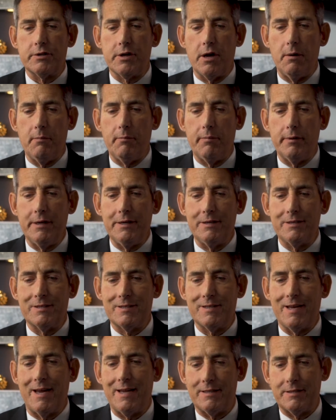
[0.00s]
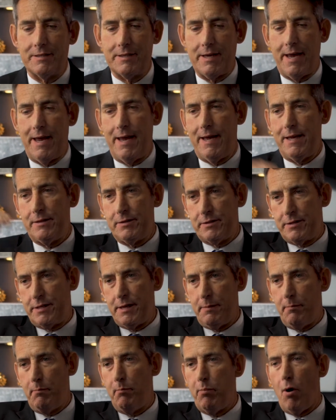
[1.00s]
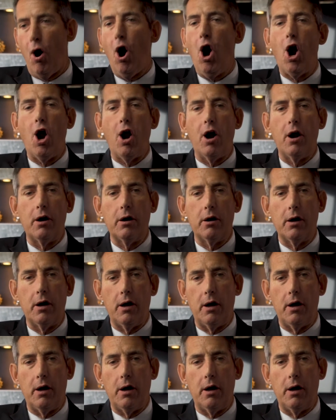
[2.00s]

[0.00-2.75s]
company sets as the bar